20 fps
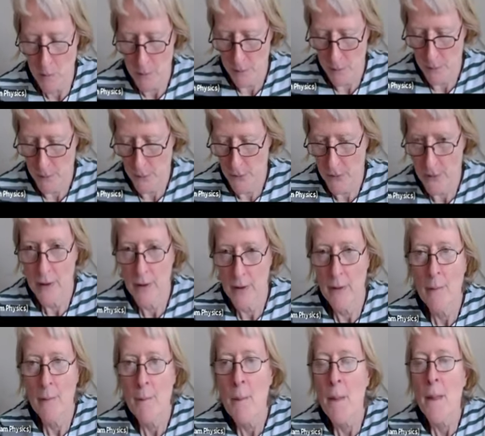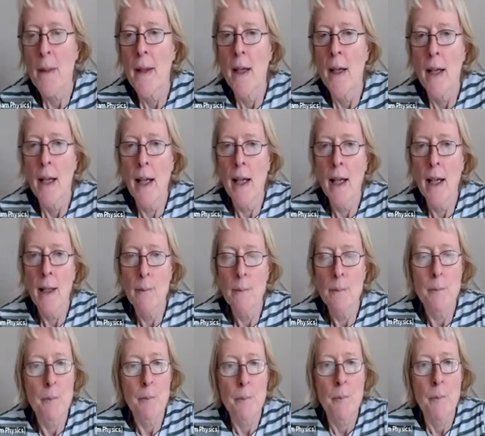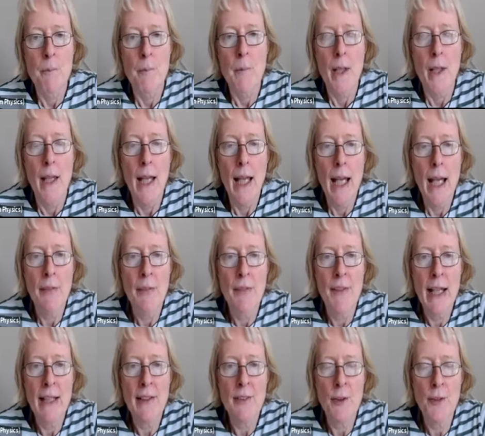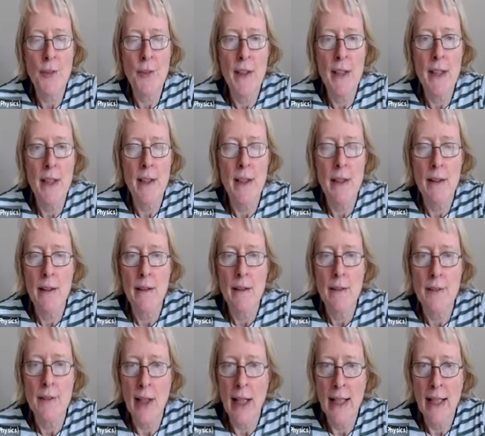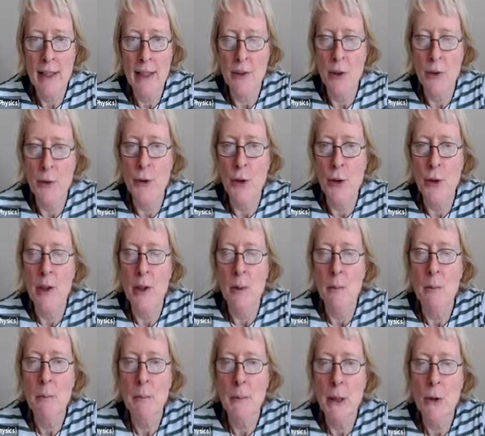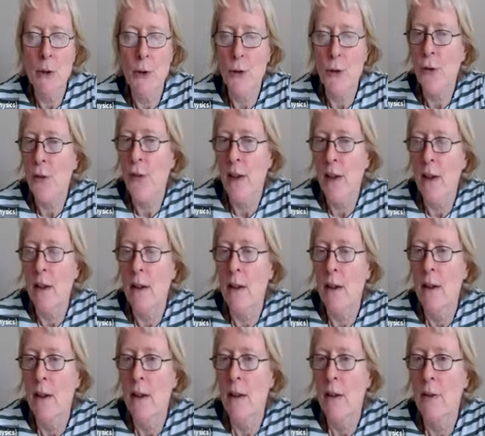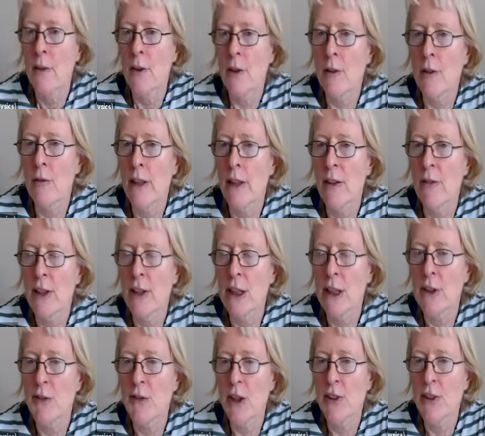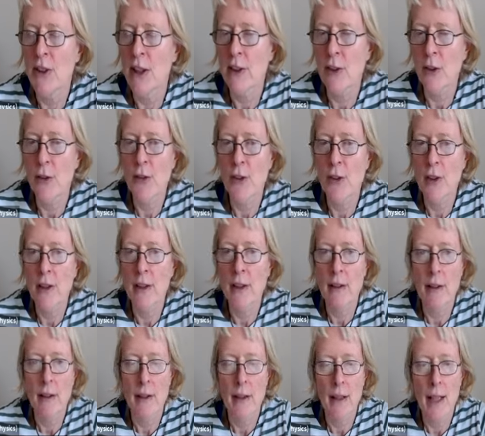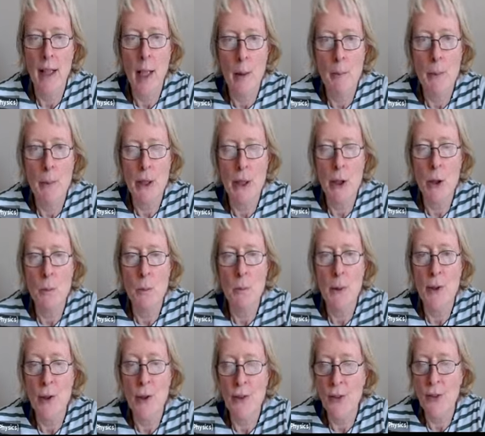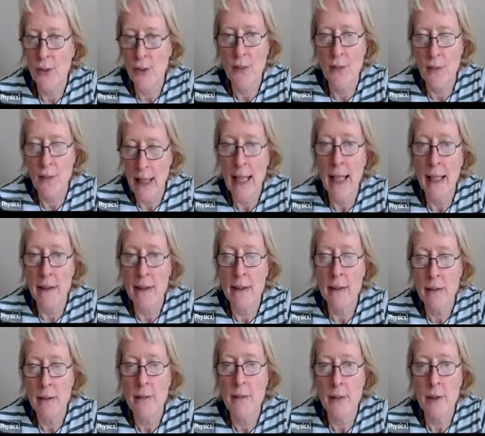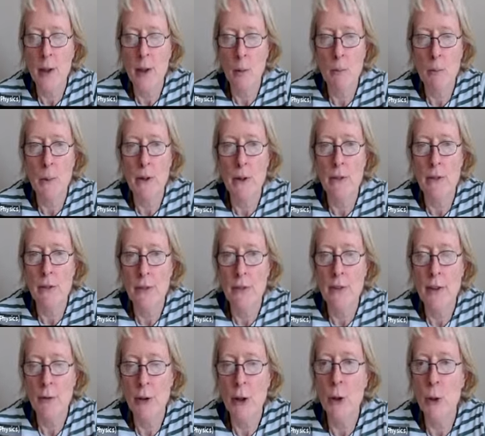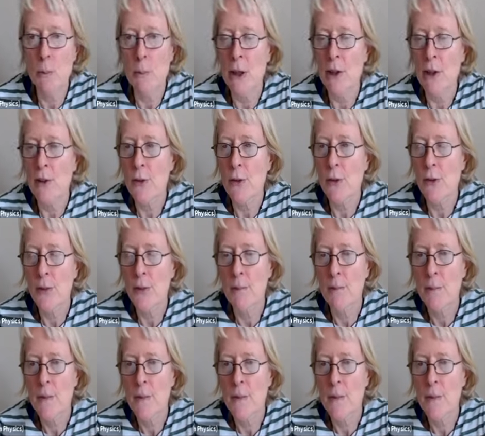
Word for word: Oops. Um, and that's the diagonal term because the degree of each vertex for a, a hypercube is n, the number of, of qubits.